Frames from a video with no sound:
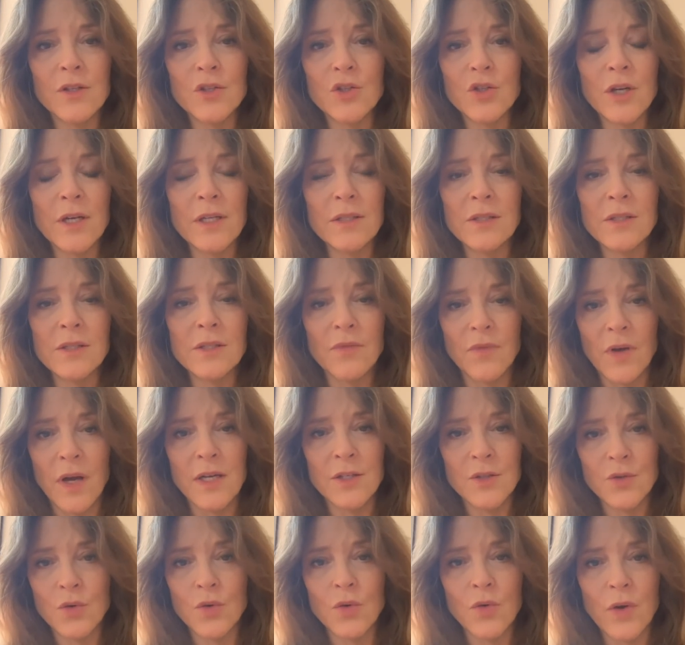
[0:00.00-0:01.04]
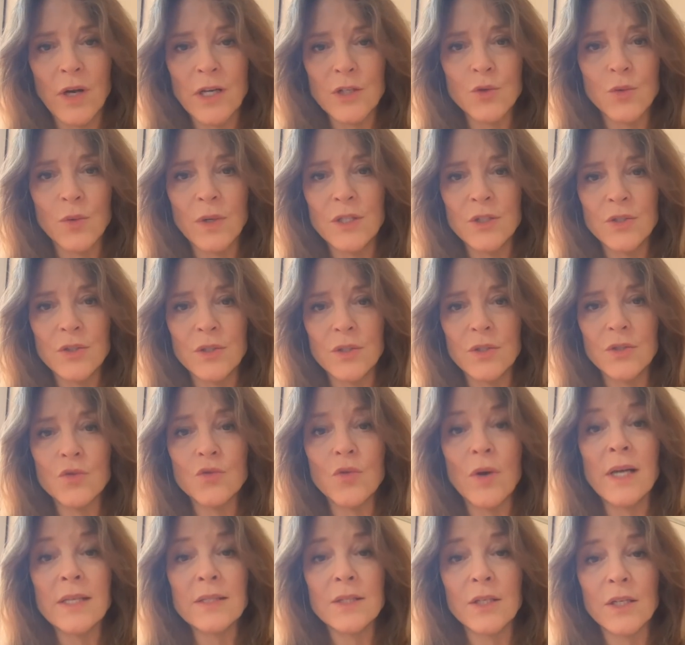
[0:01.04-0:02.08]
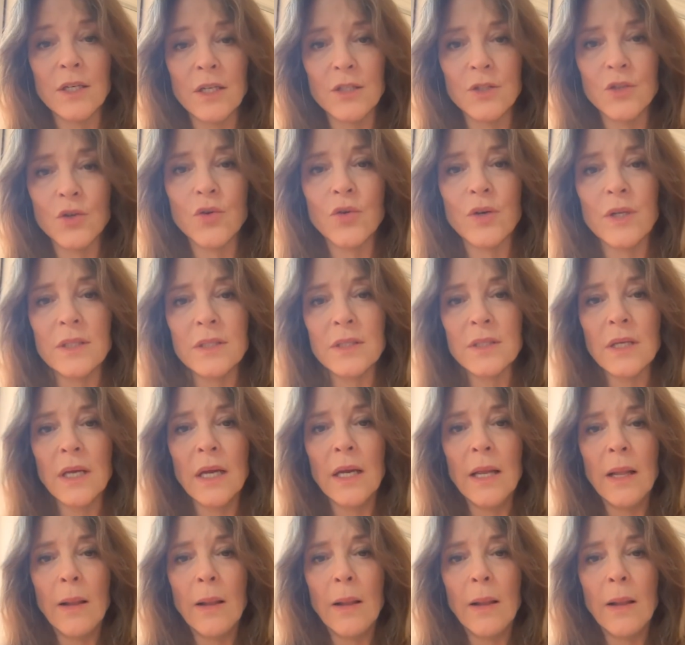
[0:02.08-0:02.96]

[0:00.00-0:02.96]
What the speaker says: the chances of high school graduation is drastically decreased,